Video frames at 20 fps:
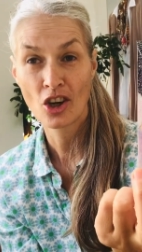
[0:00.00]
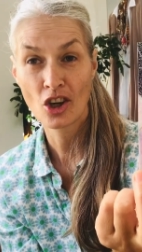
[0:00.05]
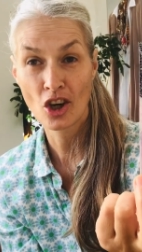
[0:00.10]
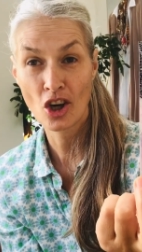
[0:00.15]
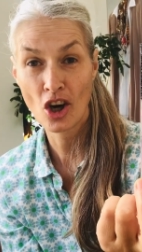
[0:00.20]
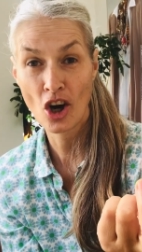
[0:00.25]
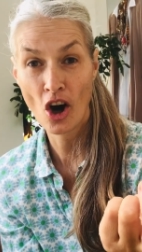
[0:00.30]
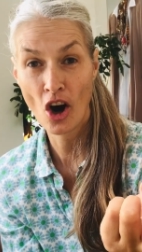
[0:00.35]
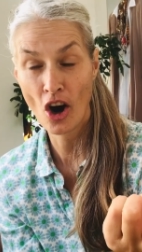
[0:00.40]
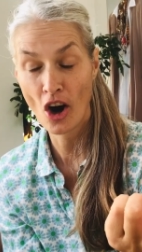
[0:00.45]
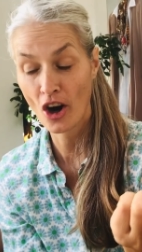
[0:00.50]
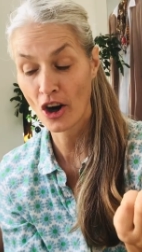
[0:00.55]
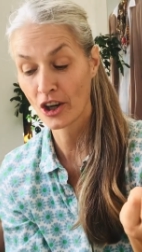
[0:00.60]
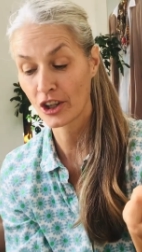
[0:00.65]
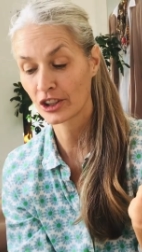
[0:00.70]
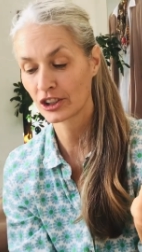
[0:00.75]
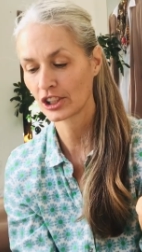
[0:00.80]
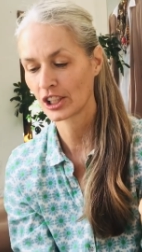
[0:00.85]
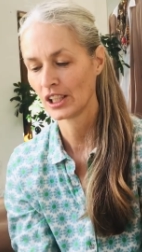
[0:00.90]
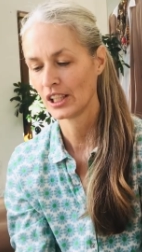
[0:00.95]

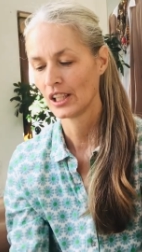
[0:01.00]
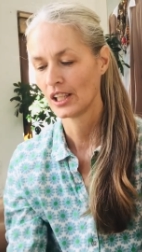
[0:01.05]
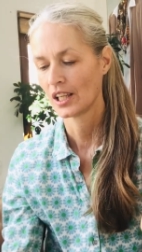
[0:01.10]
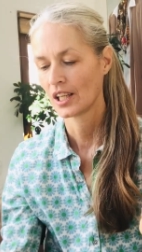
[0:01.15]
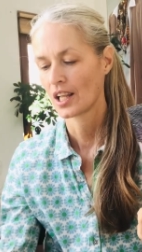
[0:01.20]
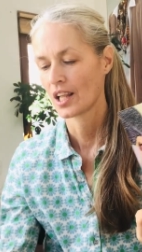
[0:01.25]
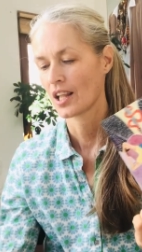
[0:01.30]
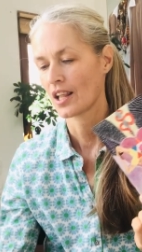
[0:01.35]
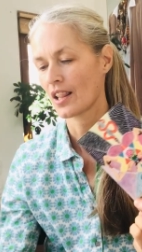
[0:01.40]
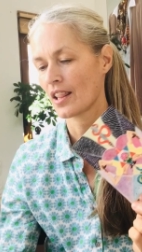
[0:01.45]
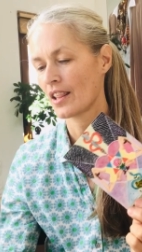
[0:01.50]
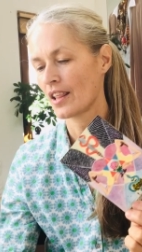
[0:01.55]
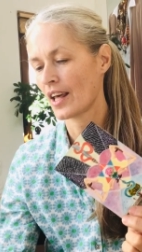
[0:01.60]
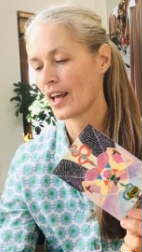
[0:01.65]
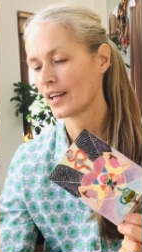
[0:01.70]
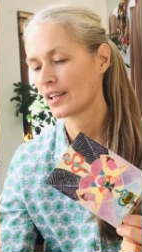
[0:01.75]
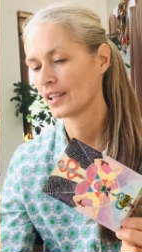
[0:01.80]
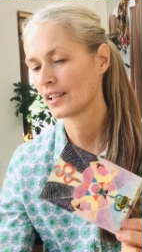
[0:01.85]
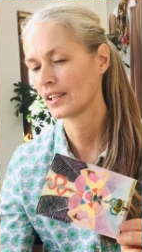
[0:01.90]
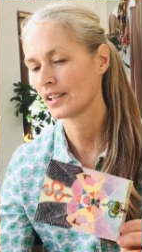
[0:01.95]
card
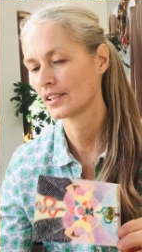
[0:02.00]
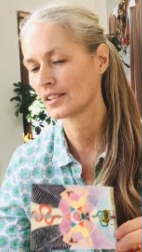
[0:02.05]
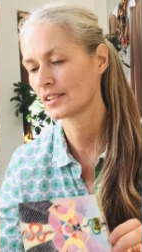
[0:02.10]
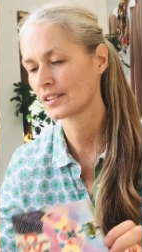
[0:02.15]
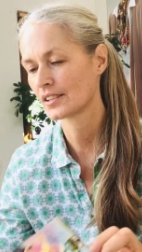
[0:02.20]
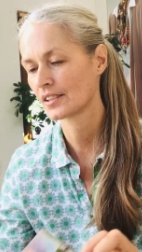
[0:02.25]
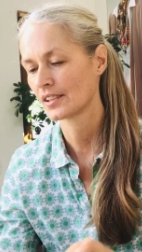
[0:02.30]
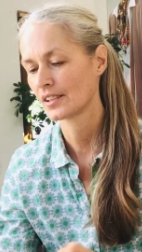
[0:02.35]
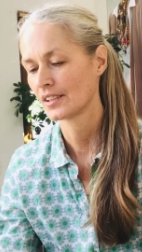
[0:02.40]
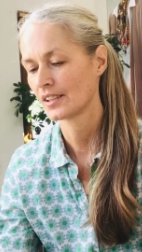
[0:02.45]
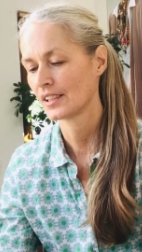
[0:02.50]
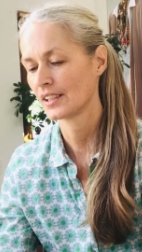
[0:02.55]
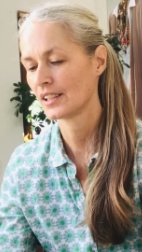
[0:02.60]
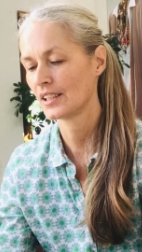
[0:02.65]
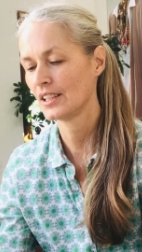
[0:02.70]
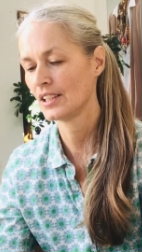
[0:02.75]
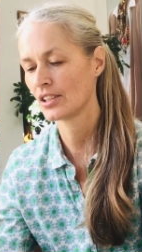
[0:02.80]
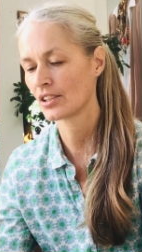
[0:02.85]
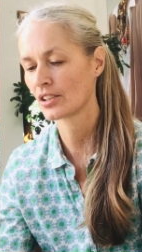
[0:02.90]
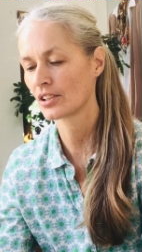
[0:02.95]
that is
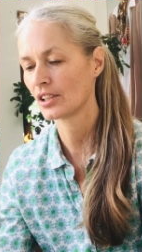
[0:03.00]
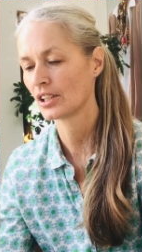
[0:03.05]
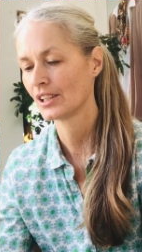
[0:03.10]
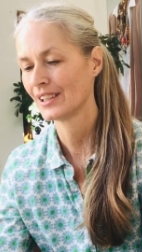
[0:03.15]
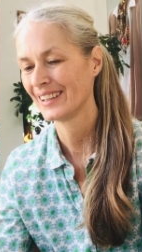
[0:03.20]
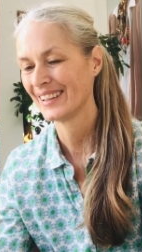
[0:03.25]
here